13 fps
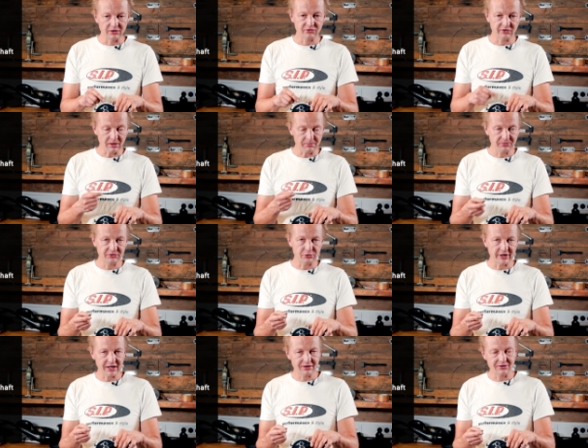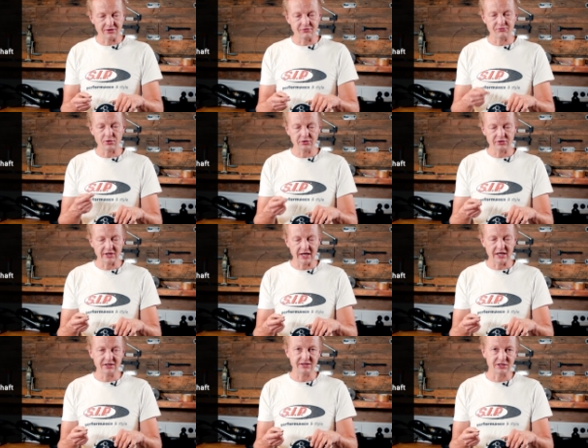subtract the
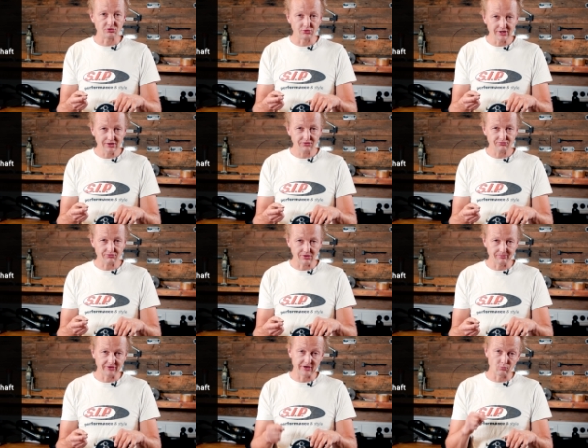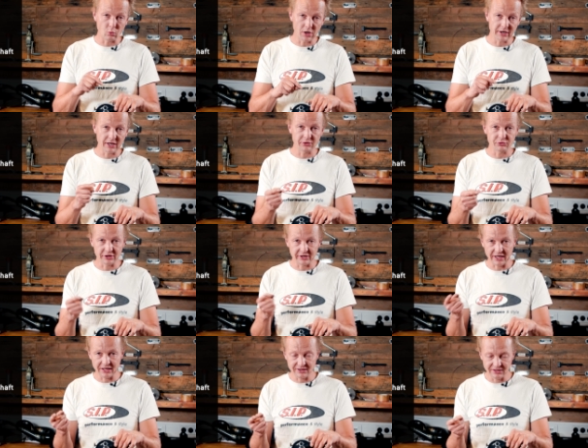forty-eight degrees from the one hundred
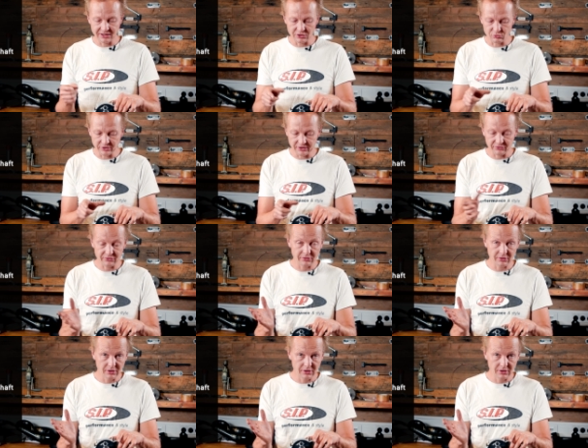eighty degrees